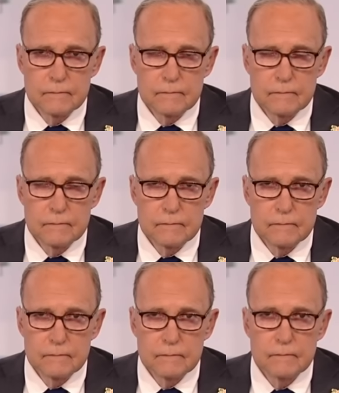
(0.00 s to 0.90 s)

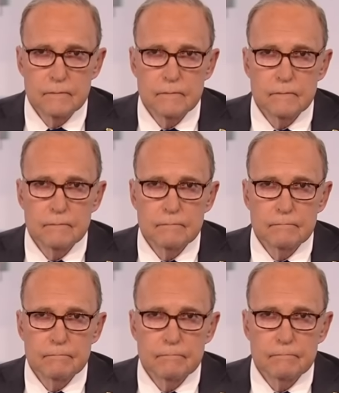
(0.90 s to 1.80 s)

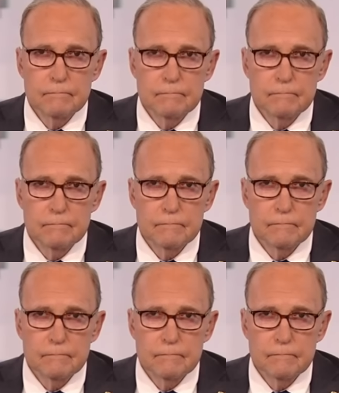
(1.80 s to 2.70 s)

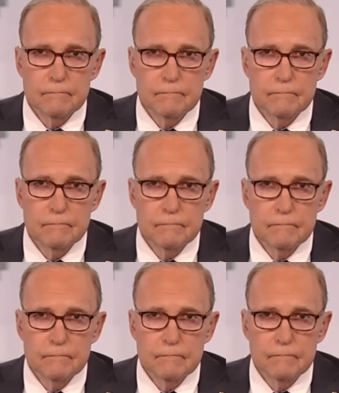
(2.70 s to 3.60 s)

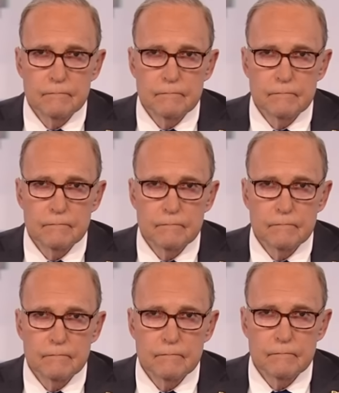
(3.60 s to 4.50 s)

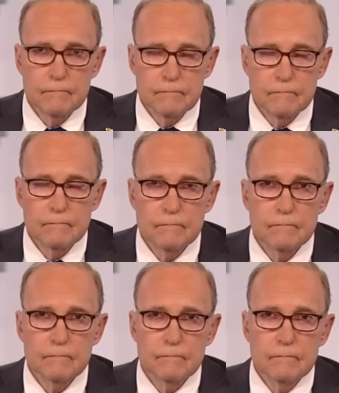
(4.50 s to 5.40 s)

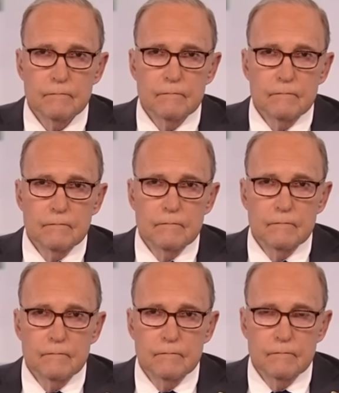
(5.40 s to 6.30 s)

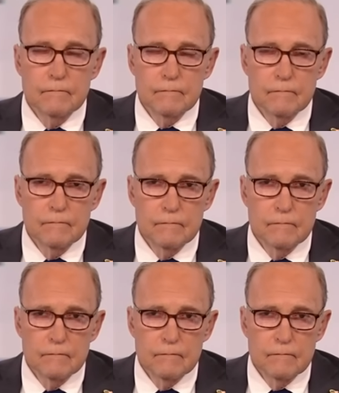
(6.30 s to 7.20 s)

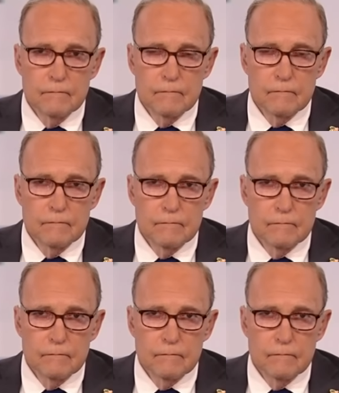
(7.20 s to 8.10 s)
(silent)